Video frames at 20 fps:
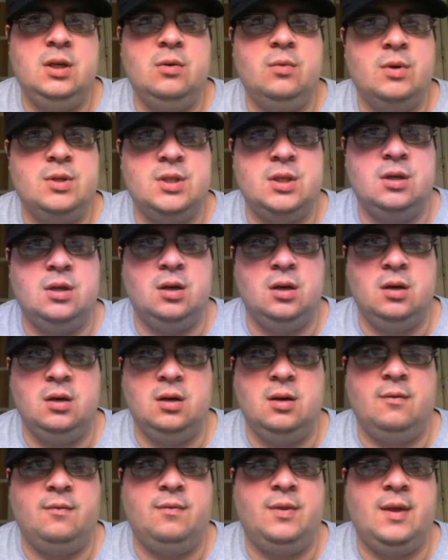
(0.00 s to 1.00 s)
it wasn't good
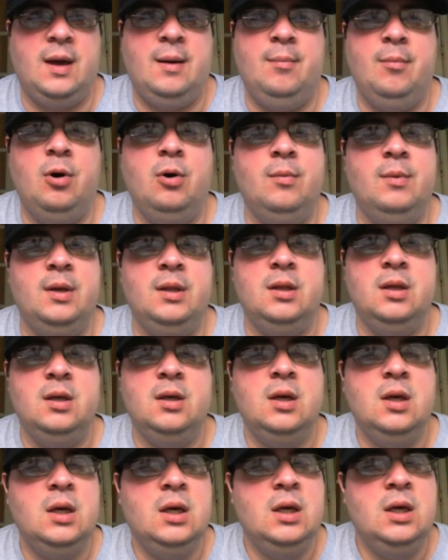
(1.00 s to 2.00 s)
enough that moment.
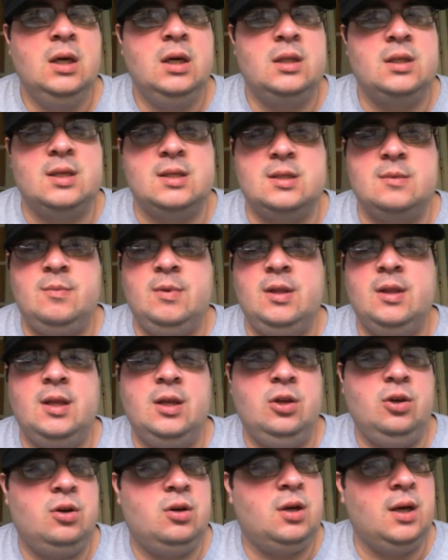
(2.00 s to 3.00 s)
Doesn't mean that
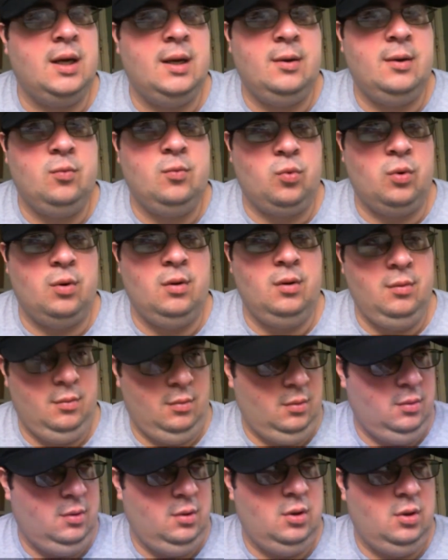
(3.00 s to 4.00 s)
you can't learn
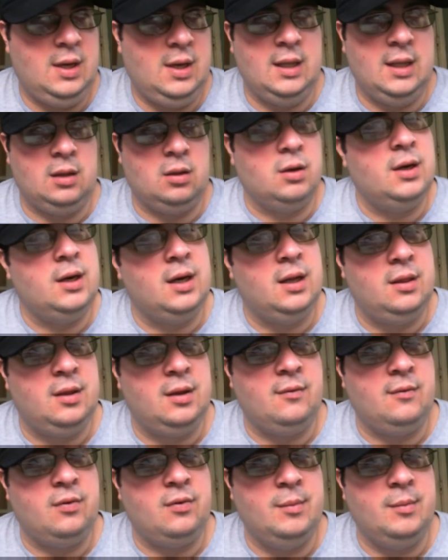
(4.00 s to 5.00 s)

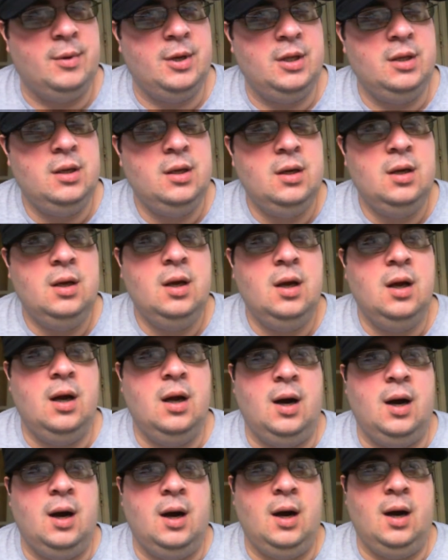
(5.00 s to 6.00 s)
anything from it.
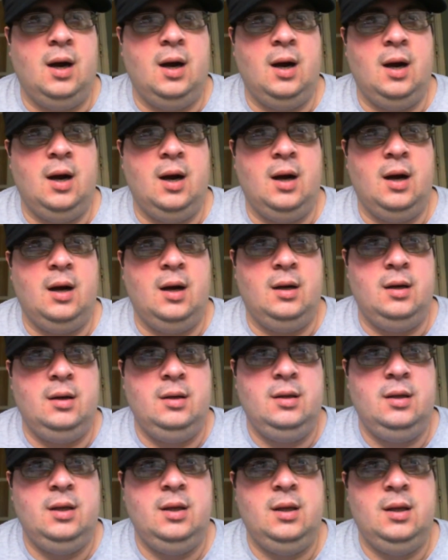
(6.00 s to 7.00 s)
Uh,
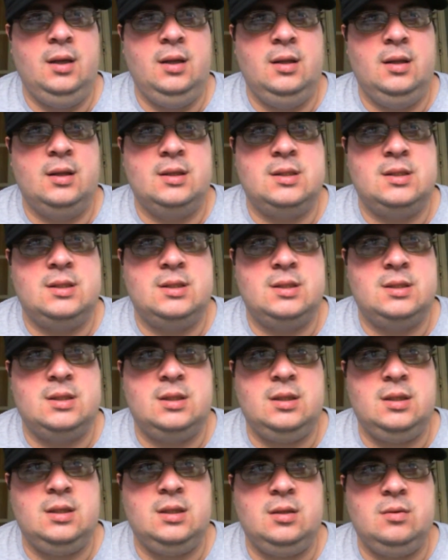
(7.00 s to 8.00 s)
let's
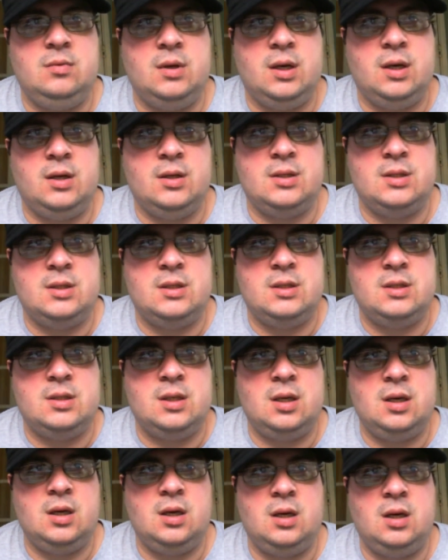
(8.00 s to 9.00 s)
see what else.
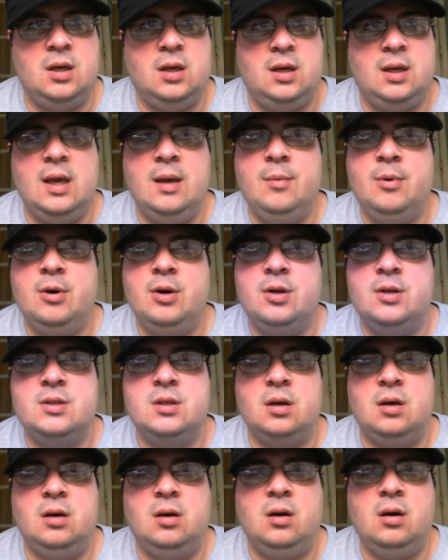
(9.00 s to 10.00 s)

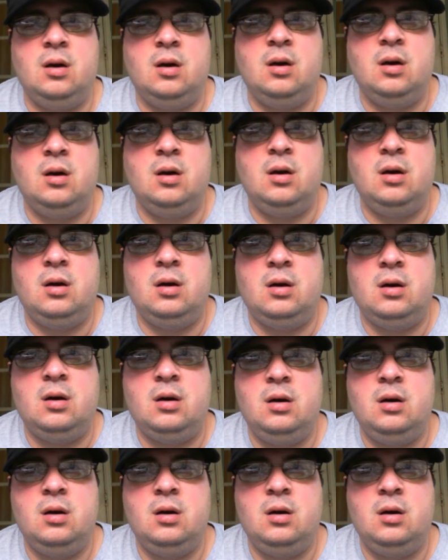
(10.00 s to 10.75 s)
Gamers are